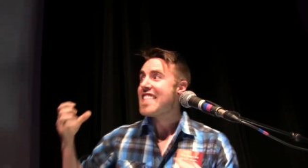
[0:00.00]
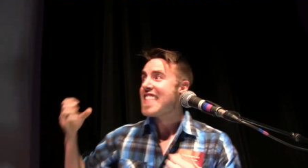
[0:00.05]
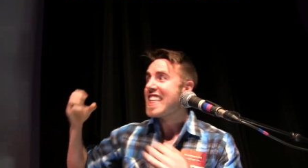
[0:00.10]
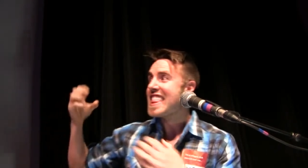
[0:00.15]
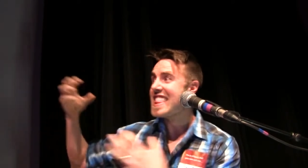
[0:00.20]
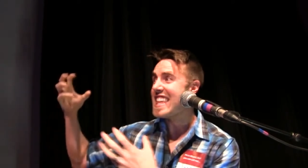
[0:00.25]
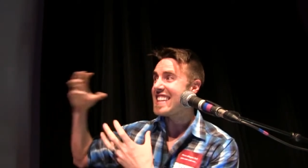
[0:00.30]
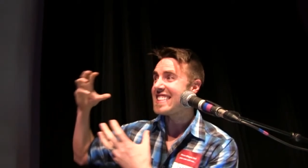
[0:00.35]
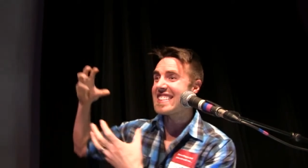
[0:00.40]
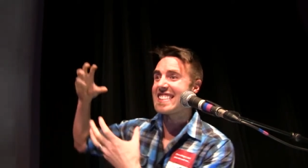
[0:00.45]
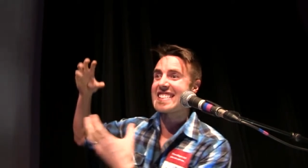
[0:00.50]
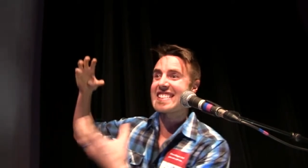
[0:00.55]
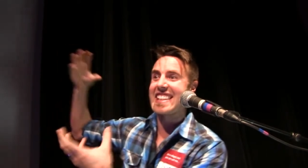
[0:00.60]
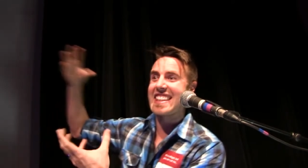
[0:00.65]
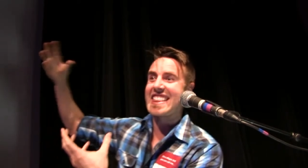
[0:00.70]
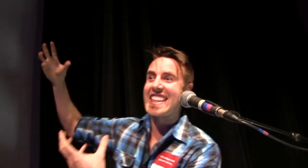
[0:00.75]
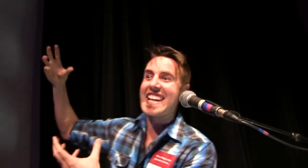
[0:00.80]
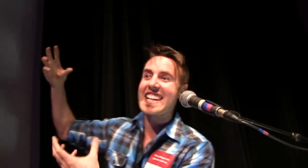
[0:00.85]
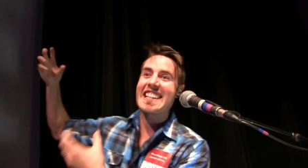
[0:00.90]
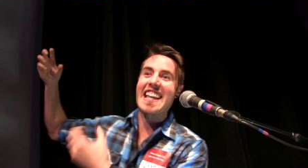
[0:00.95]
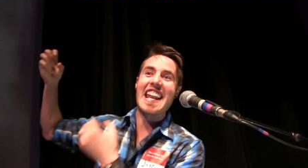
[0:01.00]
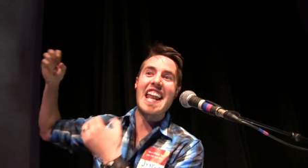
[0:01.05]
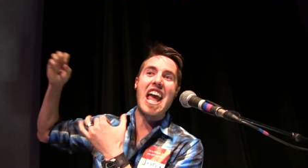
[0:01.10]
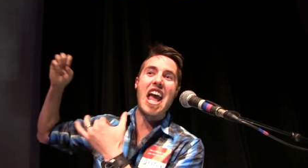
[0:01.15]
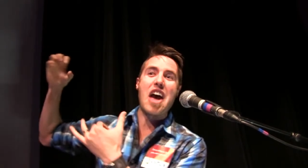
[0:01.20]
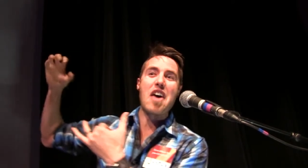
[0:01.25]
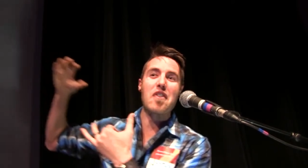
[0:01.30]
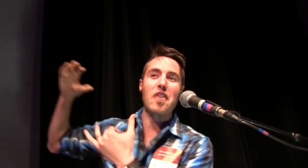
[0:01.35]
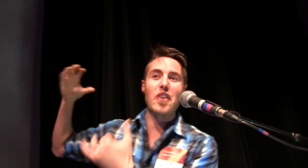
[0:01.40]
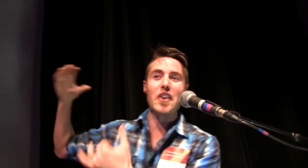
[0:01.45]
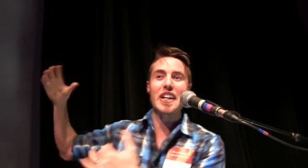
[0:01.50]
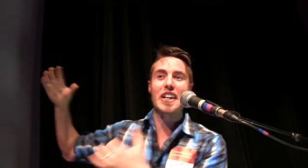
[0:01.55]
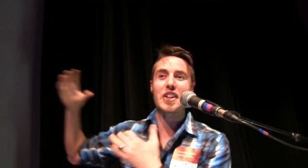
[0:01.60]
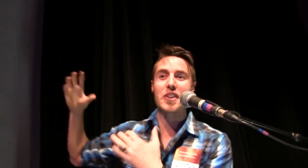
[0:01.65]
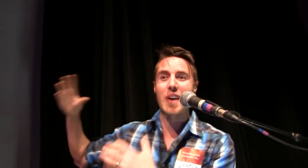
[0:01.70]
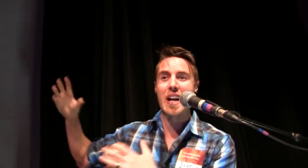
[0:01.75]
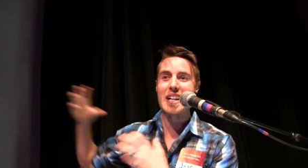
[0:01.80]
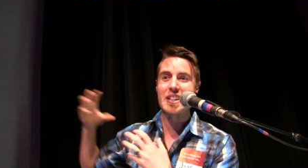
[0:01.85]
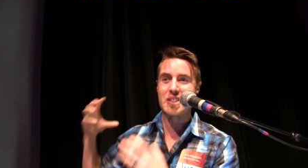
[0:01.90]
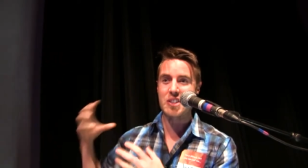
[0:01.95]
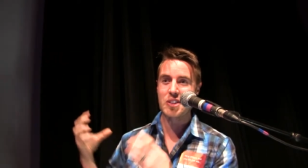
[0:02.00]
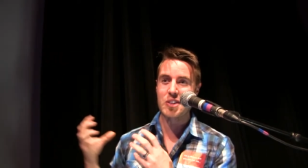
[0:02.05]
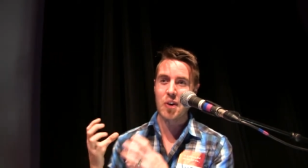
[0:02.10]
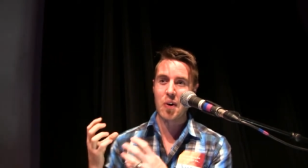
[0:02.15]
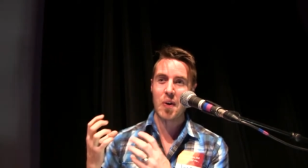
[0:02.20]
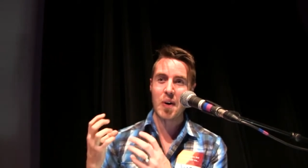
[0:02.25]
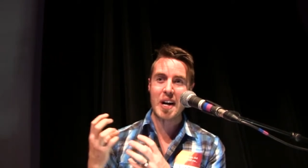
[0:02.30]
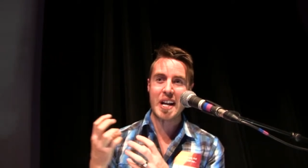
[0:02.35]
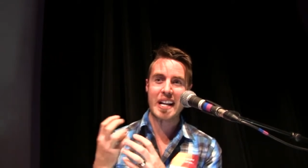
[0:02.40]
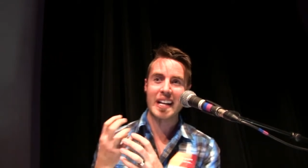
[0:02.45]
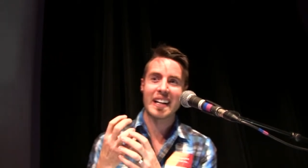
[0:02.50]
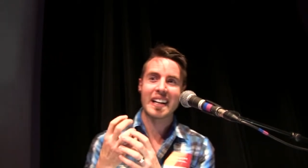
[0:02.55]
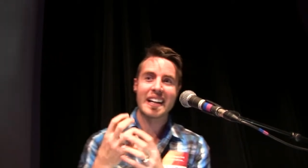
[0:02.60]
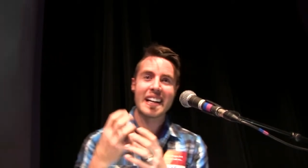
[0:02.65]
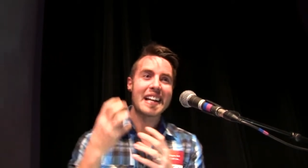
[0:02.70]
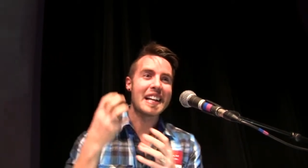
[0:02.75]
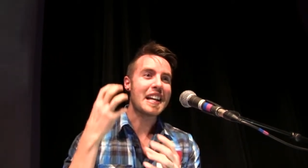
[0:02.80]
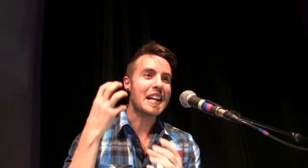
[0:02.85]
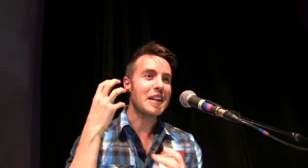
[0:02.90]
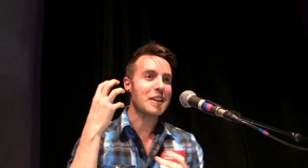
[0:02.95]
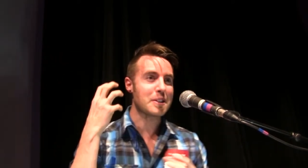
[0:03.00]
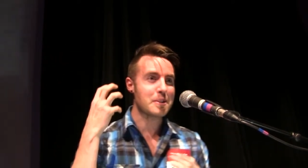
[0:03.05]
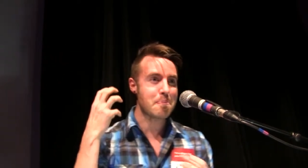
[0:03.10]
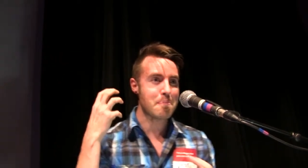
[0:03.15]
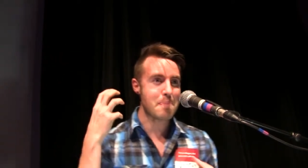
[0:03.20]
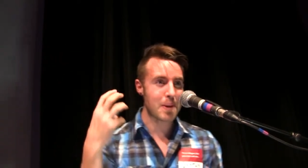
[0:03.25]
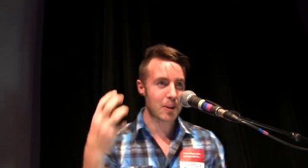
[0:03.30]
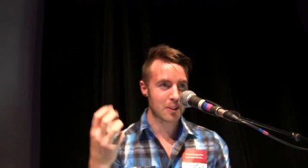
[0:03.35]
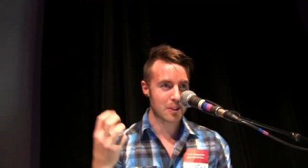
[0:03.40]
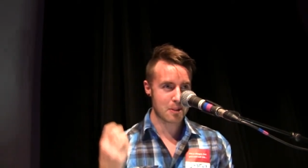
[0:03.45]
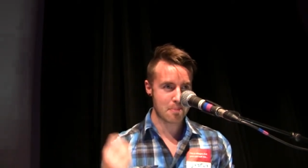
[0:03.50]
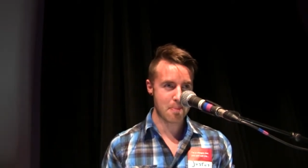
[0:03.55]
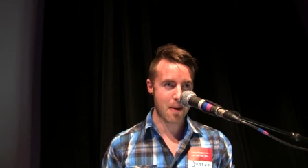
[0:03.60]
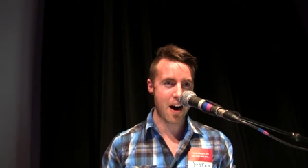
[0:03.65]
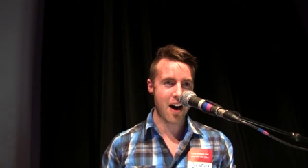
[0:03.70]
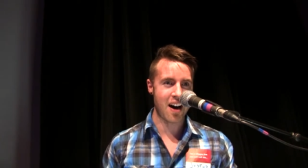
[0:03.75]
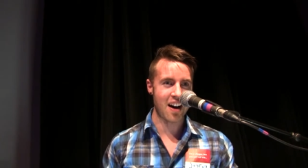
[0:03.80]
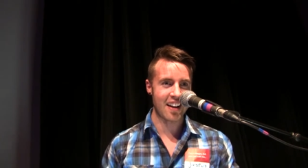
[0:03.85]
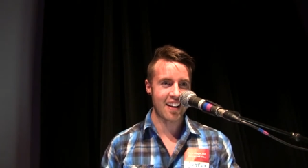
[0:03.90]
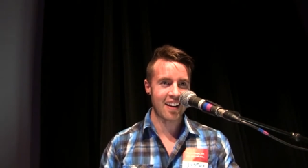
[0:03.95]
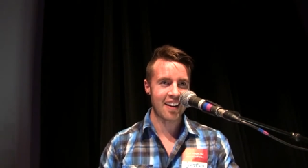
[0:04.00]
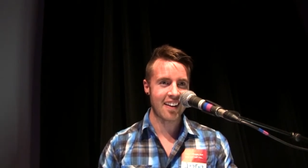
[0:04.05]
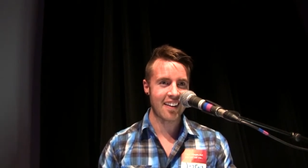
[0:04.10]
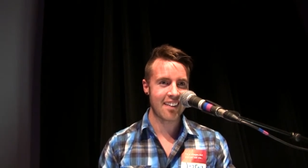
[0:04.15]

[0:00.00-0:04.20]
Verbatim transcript: This is the thing that every great story is built upon?